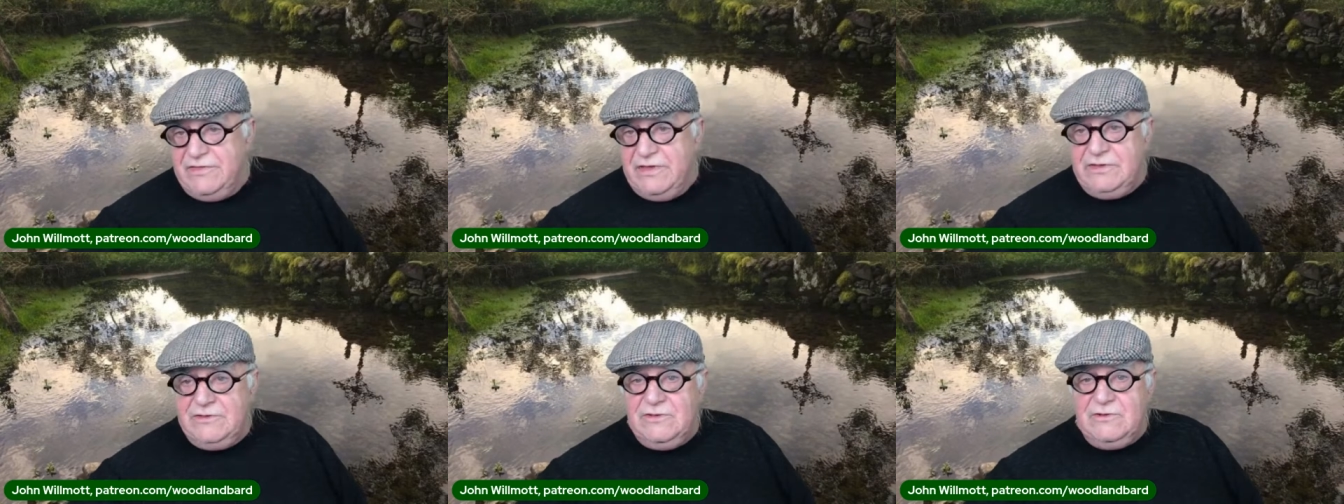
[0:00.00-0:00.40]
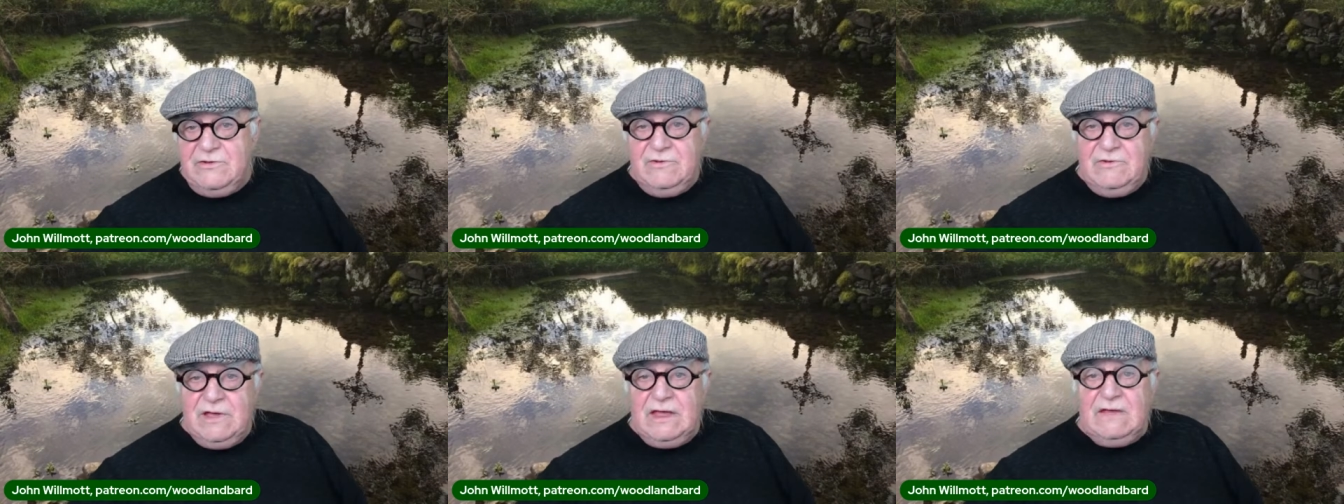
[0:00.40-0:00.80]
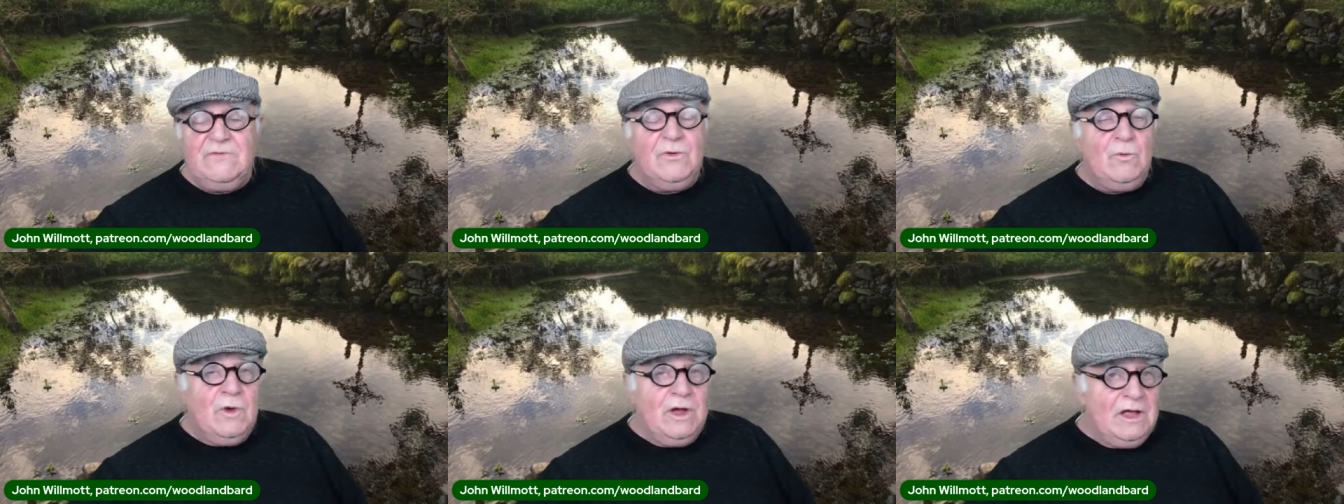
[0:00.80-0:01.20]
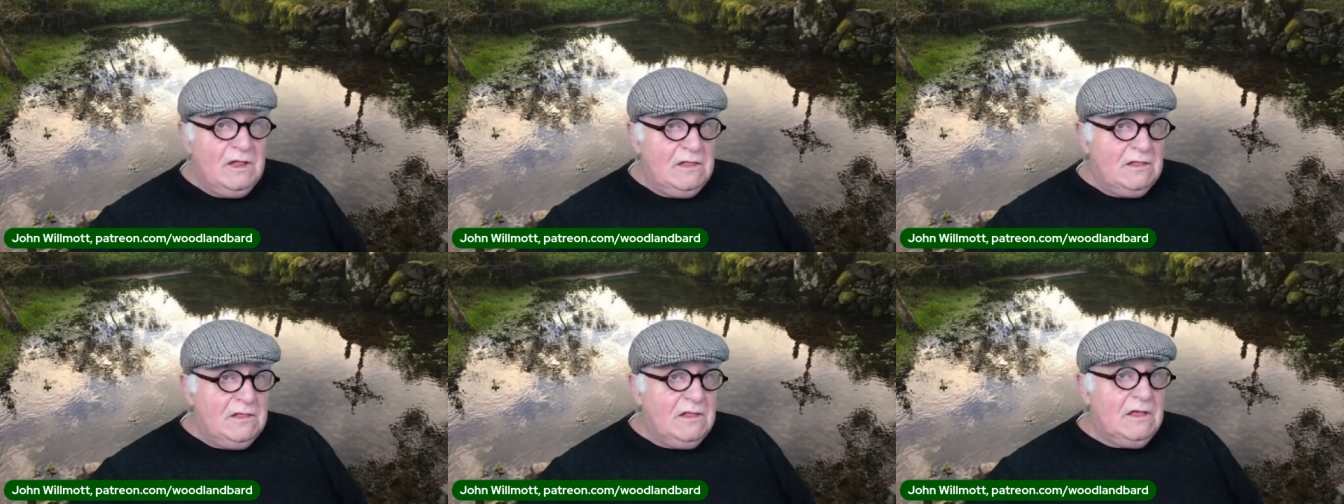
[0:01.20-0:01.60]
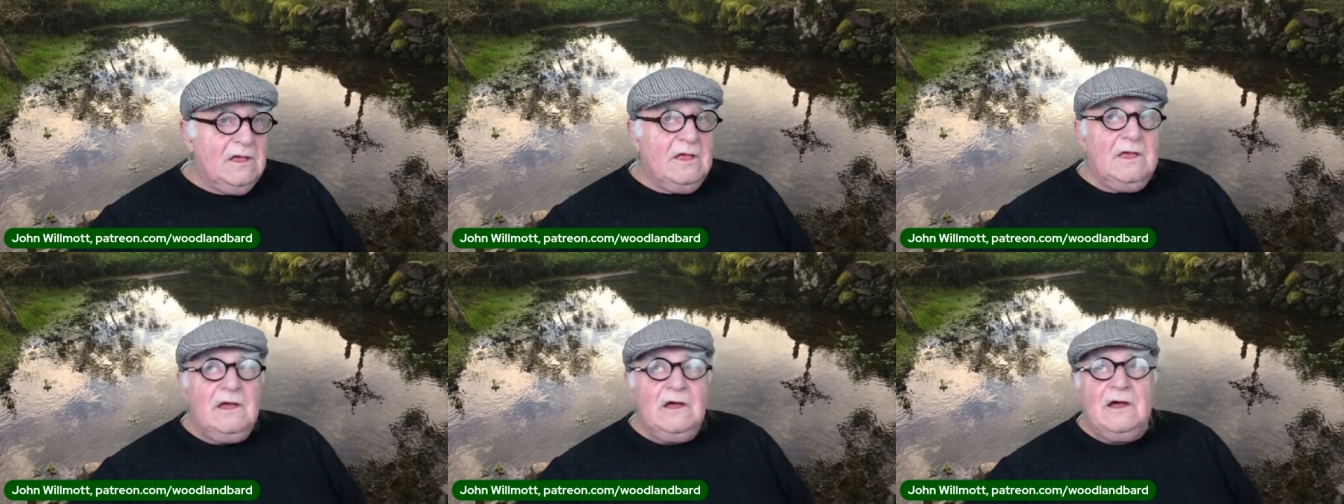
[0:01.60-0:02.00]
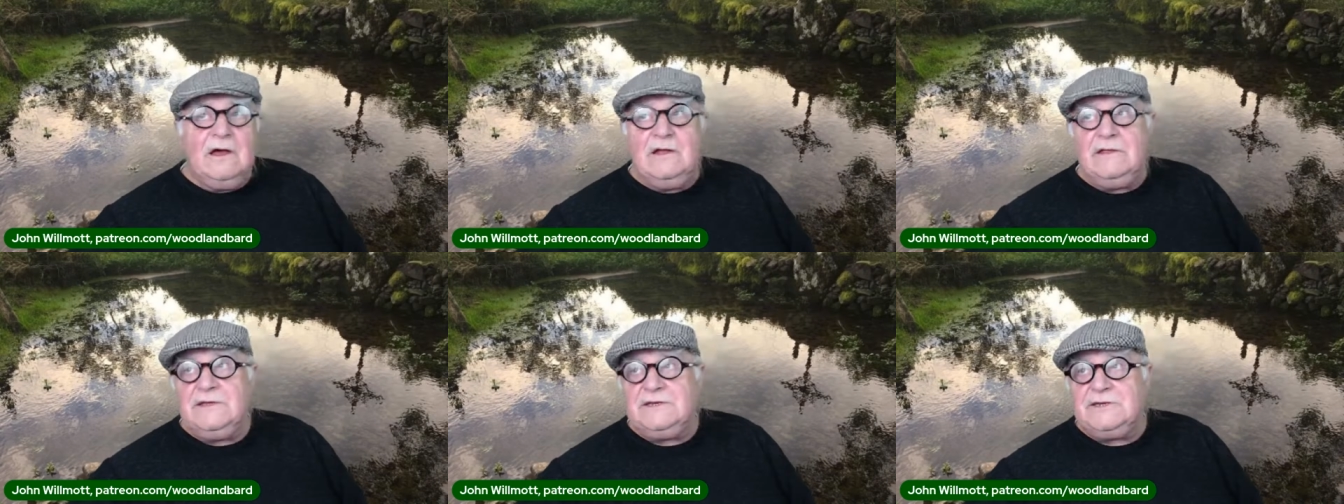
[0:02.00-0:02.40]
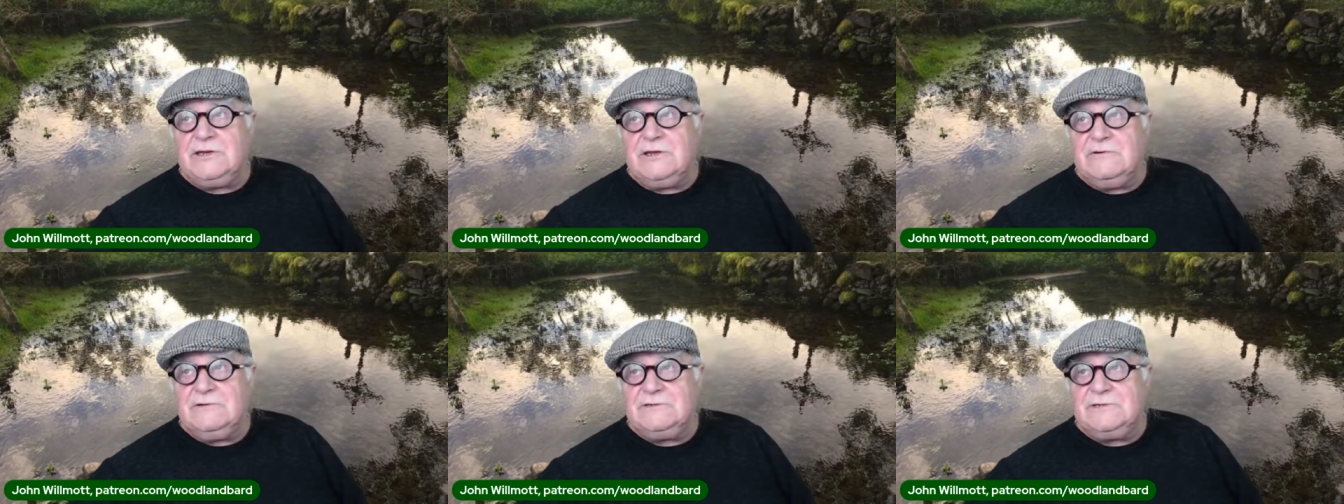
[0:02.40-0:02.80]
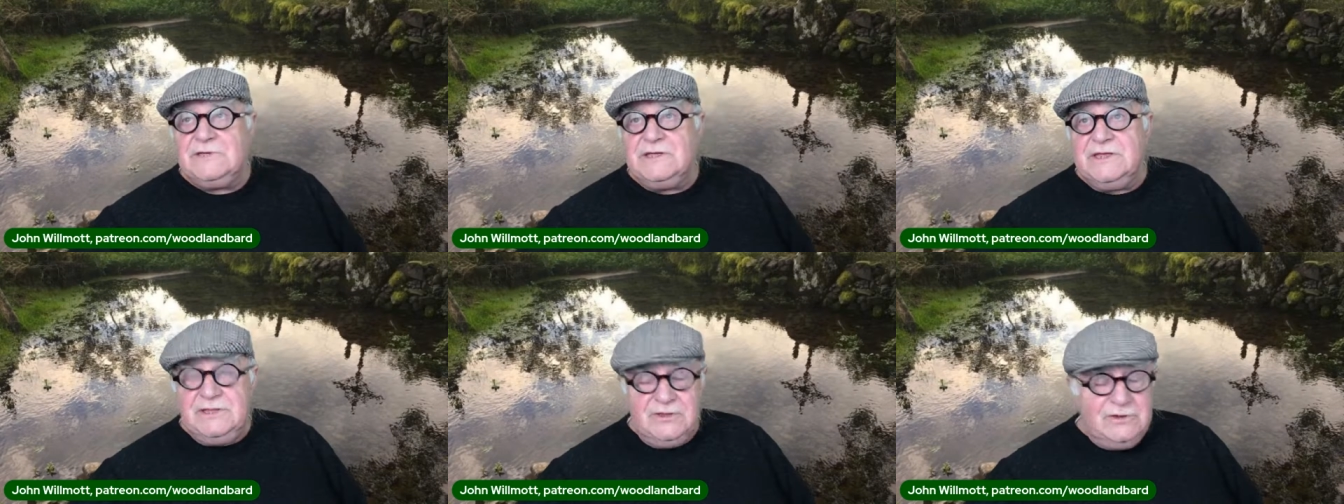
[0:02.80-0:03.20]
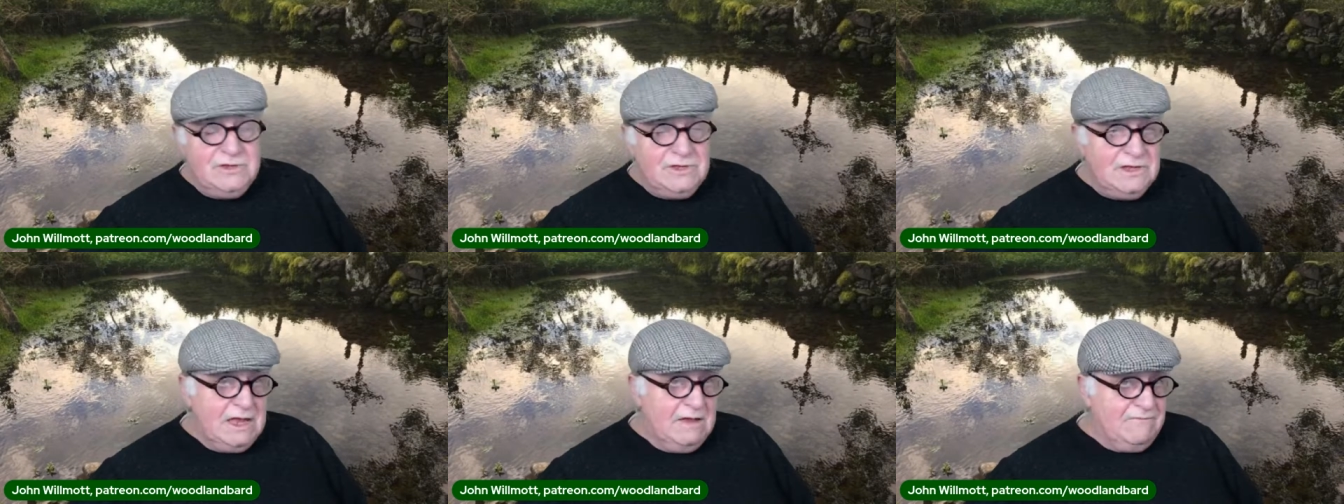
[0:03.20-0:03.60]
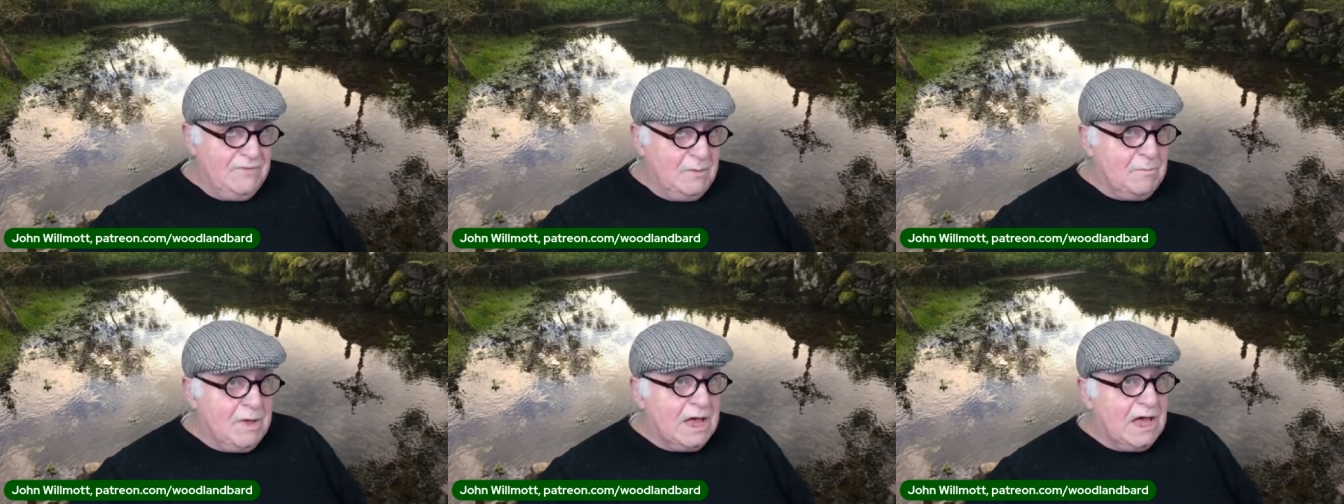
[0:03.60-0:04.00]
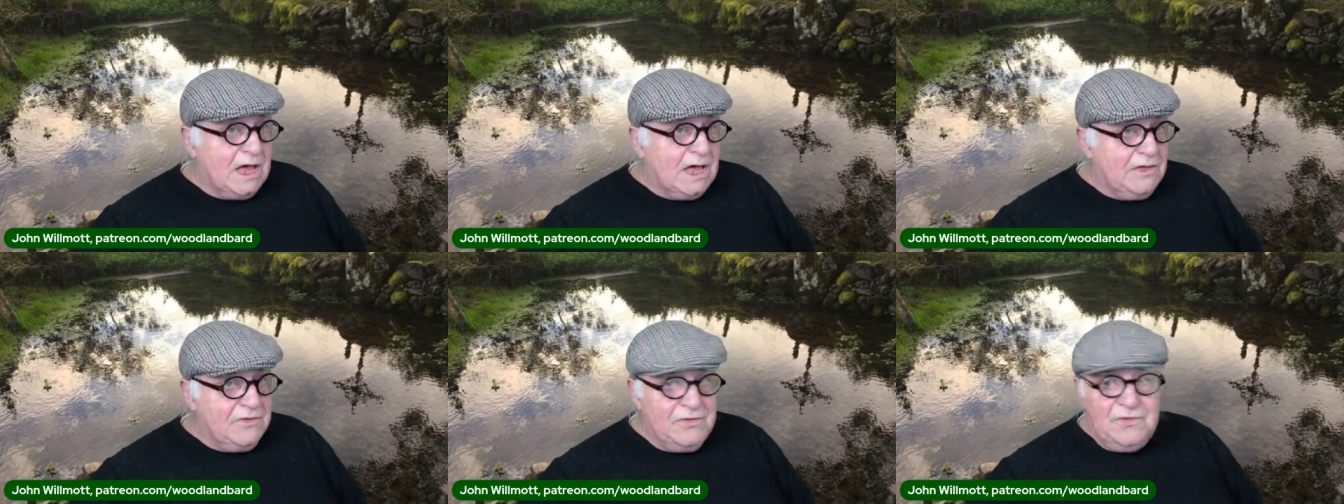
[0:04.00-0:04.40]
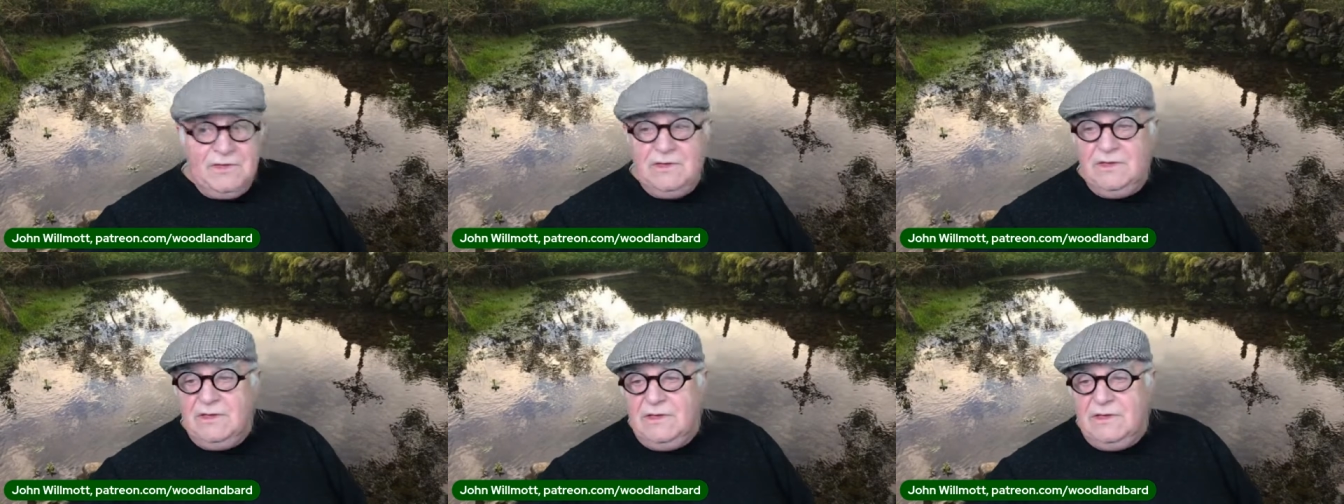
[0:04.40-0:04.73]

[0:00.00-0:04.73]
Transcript: They do have the well, and it shows that they do have the bath